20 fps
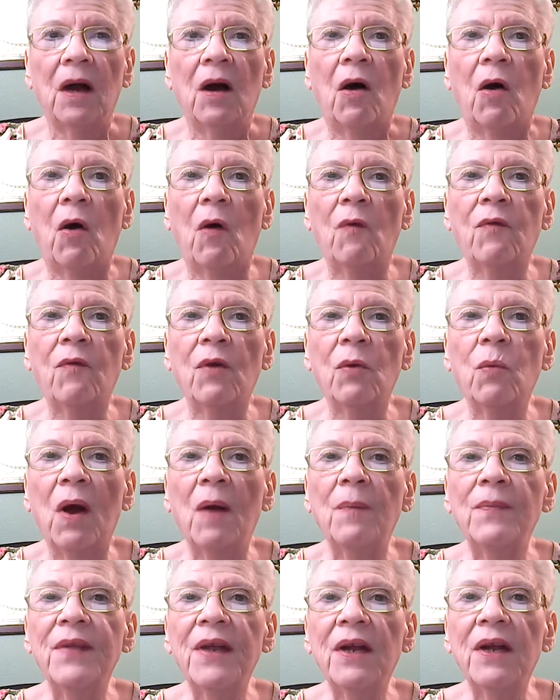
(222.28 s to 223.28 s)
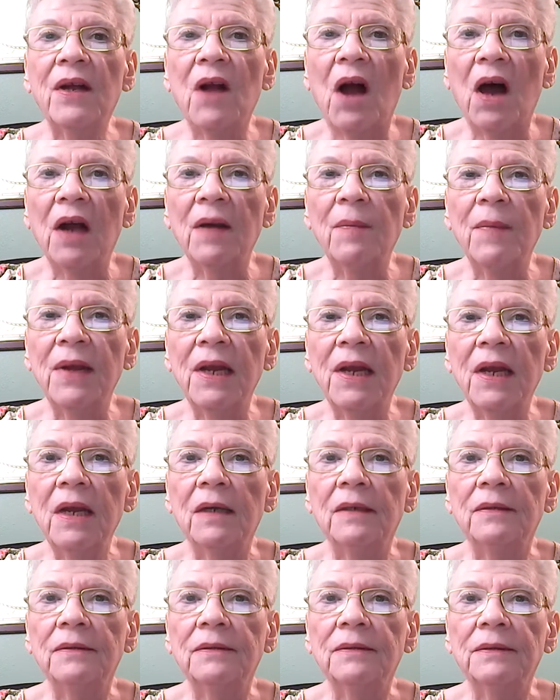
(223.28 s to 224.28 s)
overwhelm the economy,
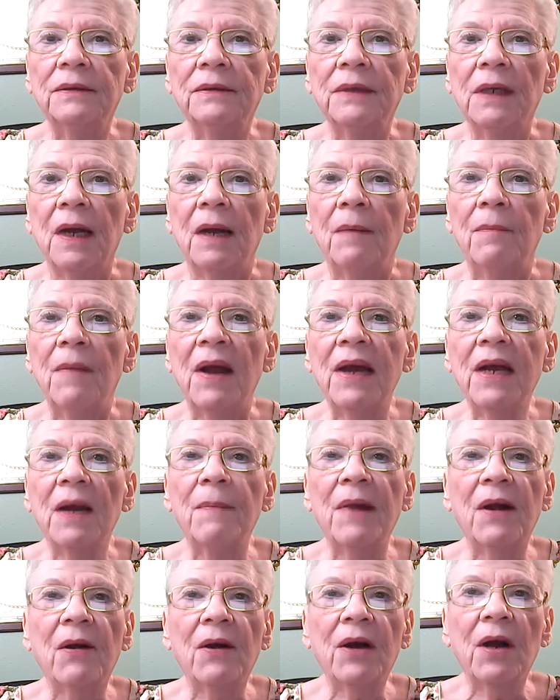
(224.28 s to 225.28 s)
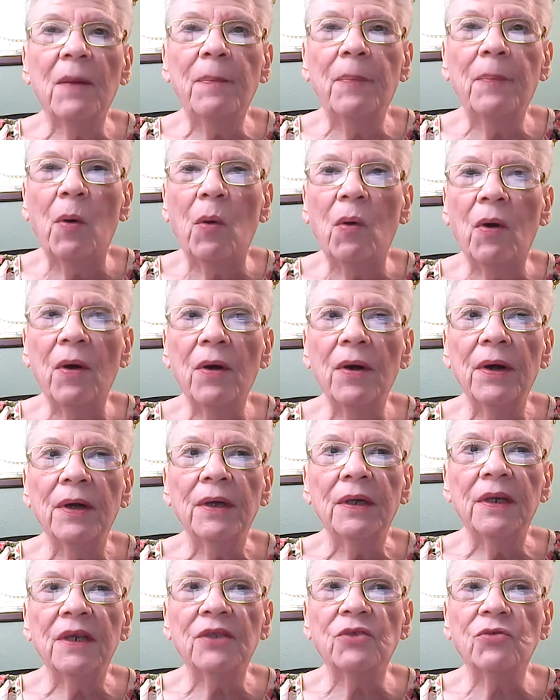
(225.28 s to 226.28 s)
make America poor,
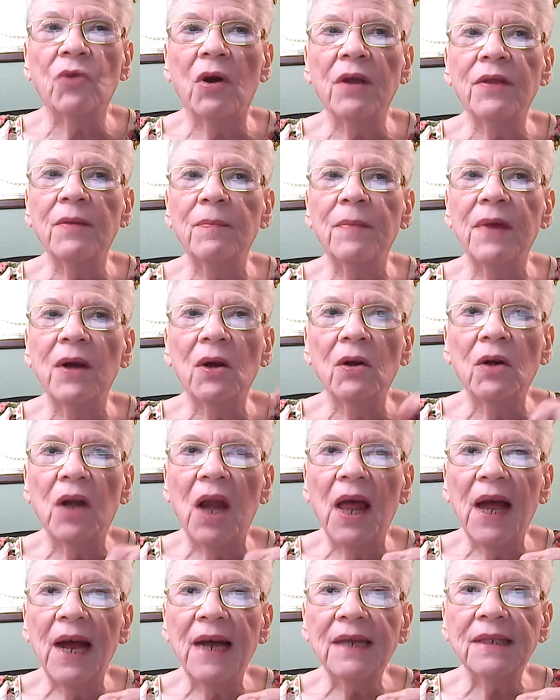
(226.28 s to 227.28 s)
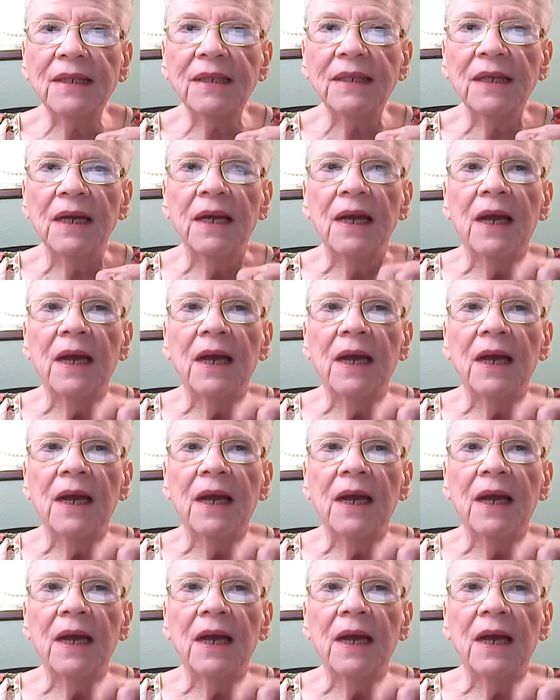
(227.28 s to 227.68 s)
destroy the middle class,